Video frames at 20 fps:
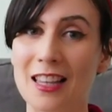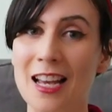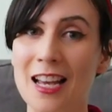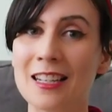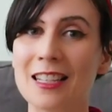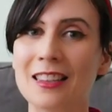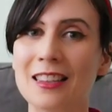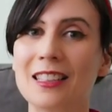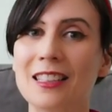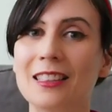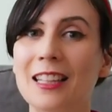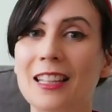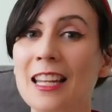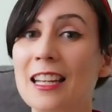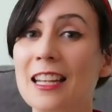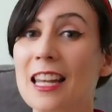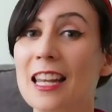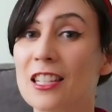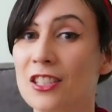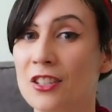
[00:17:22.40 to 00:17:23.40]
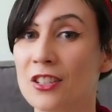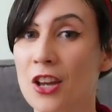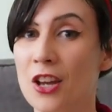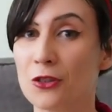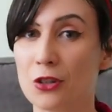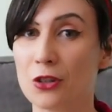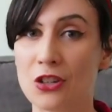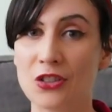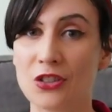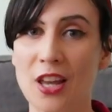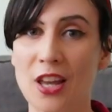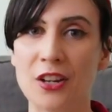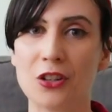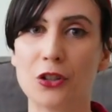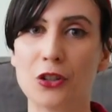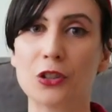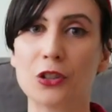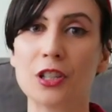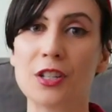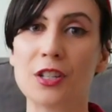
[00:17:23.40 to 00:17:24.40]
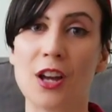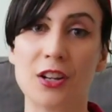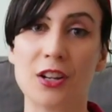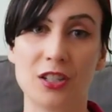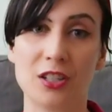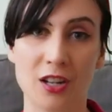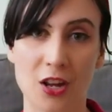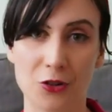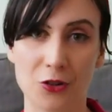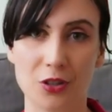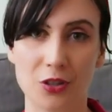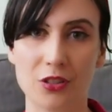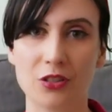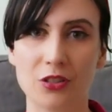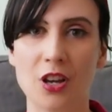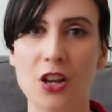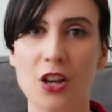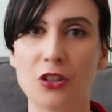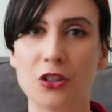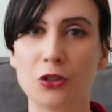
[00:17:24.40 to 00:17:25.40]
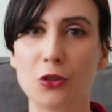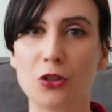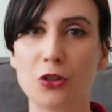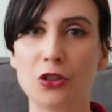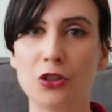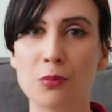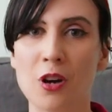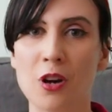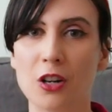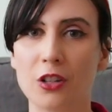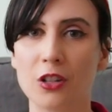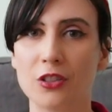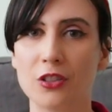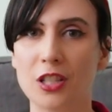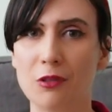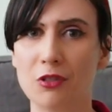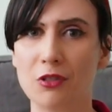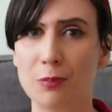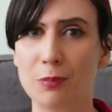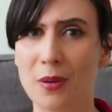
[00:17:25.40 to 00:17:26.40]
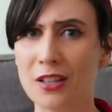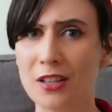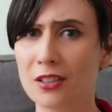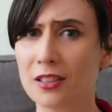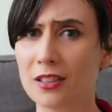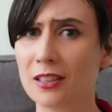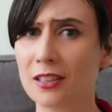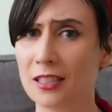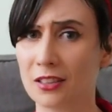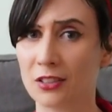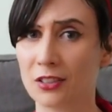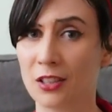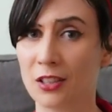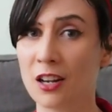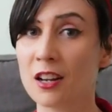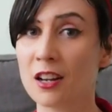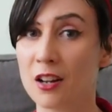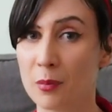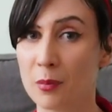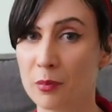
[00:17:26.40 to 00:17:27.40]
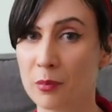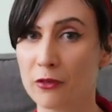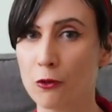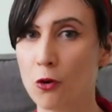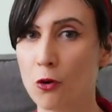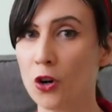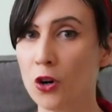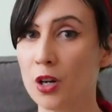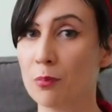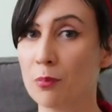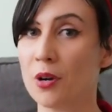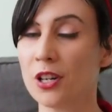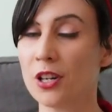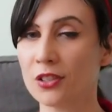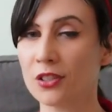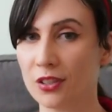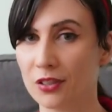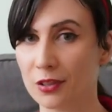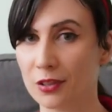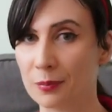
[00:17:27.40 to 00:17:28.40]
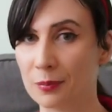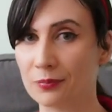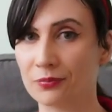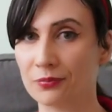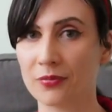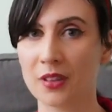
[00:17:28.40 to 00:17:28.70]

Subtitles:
Then in the late 1800s and early 1900s, social democracy was basically a synonym for Marxism,